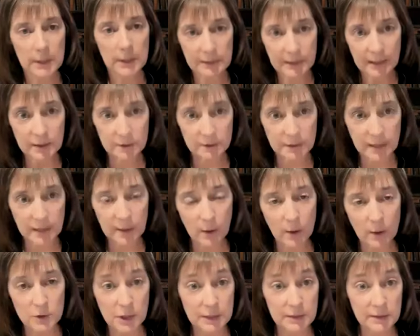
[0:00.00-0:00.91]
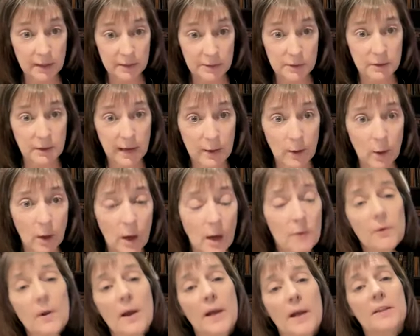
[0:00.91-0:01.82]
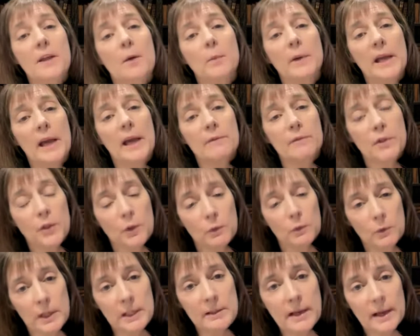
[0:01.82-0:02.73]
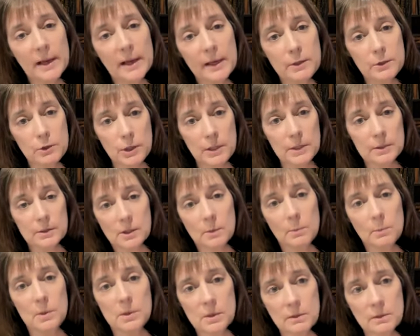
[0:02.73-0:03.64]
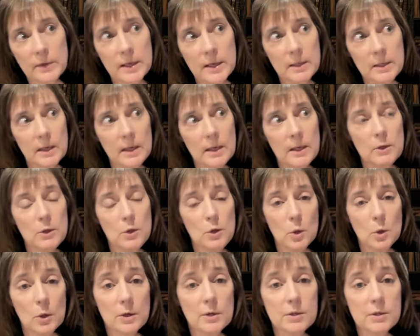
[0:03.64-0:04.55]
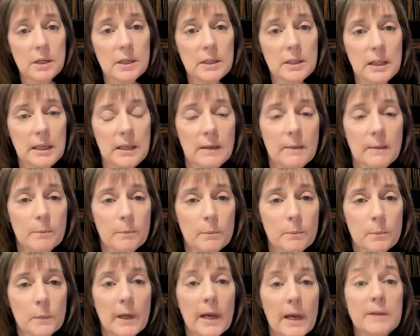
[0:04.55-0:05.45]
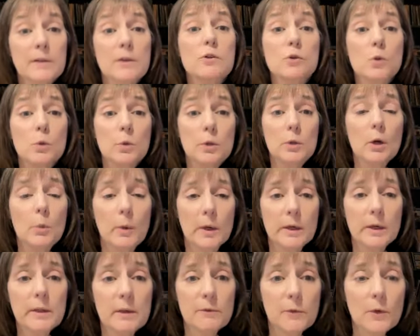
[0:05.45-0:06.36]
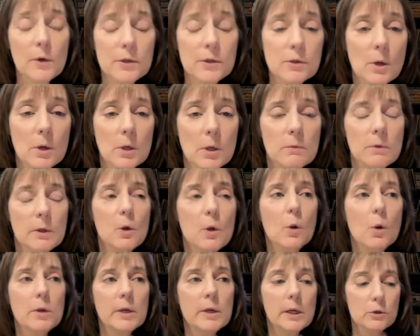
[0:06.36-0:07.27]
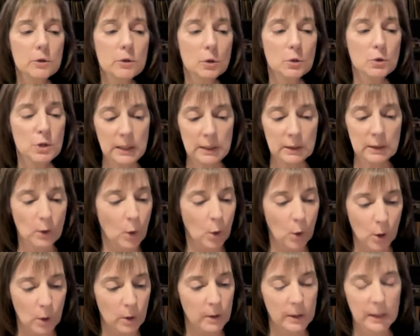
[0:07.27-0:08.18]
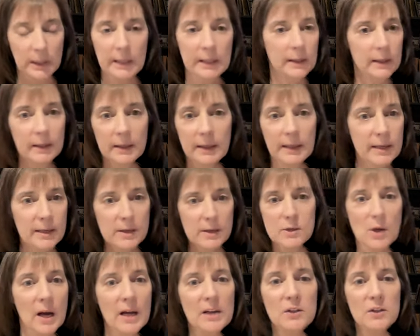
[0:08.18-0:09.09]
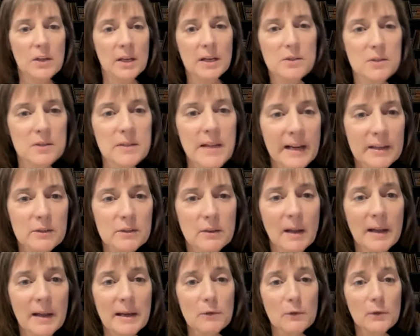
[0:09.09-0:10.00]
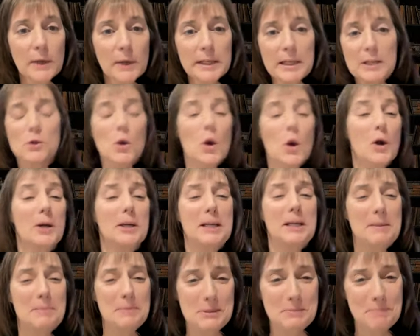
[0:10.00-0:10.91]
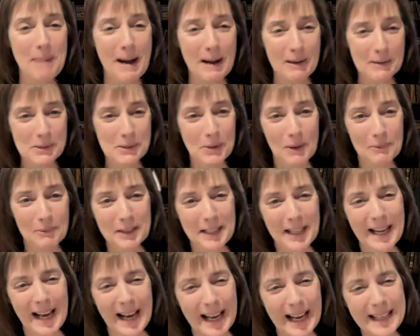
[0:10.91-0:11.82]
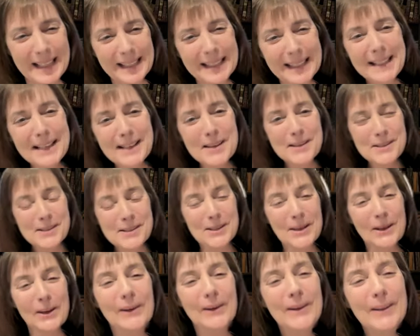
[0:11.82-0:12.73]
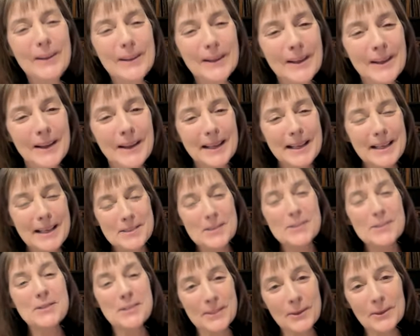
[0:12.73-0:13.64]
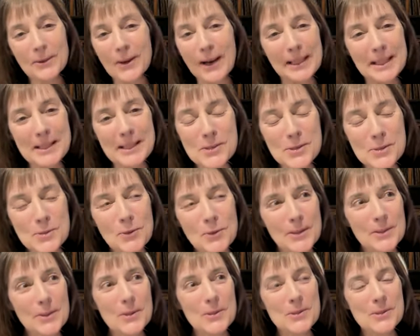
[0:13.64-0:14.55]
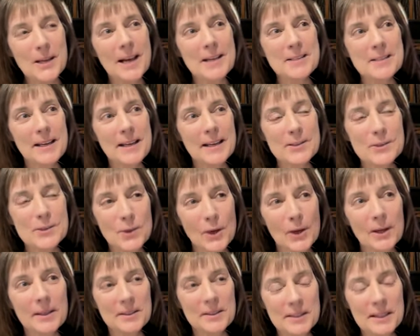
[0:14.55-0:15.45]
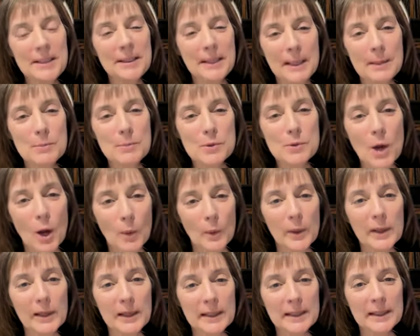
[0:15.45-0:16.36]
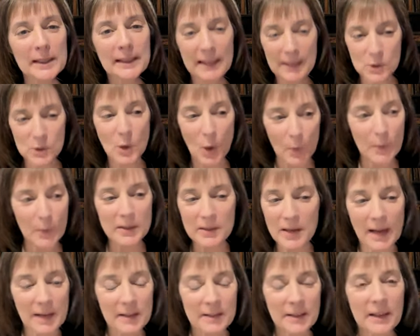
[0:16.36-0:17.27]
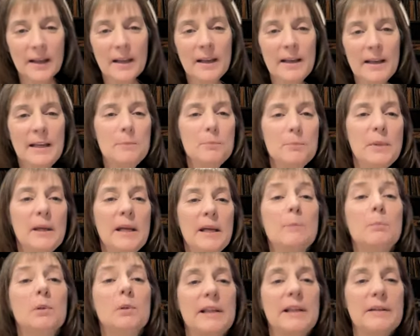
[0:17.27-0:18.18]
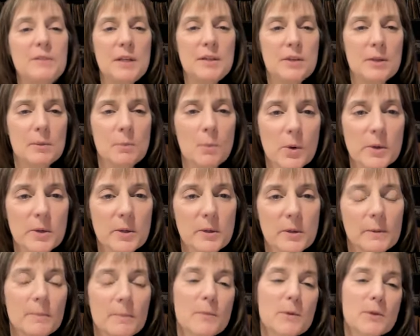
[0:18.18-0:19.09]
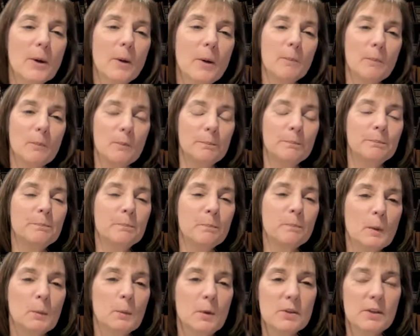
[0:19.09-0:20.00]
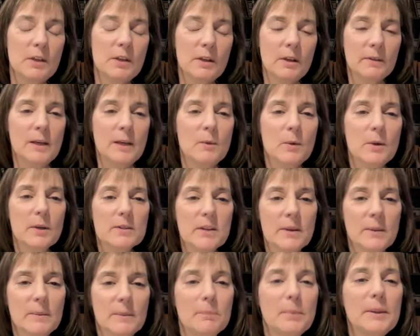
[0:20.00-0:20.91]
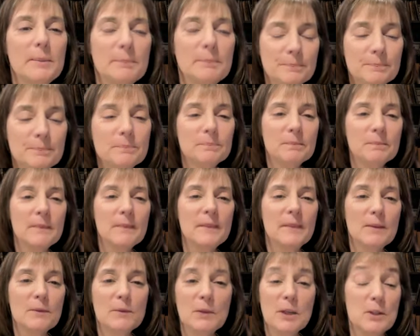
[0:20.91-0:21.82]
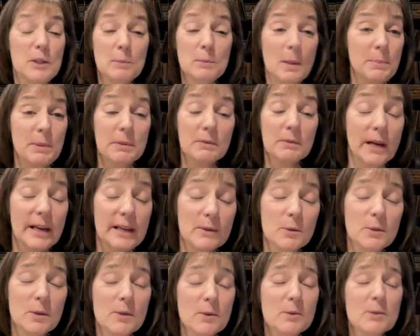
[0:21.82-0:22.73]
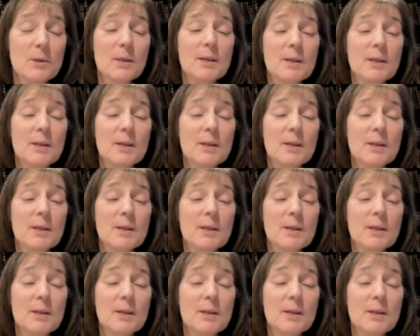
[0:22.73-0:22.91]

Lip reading: take a day off. Gene takes a day off. And then we have a 3-day Gene Simmons event in New York City at the studio where they first started recording. So Gene already is onto his next life. Like he's already bounced off of that. So he's just, you're right. He's just one of those guys that as long as he keeps going, he's going, he believes he's immortal. So we'll see how that works out, but because he might be right. Who knows?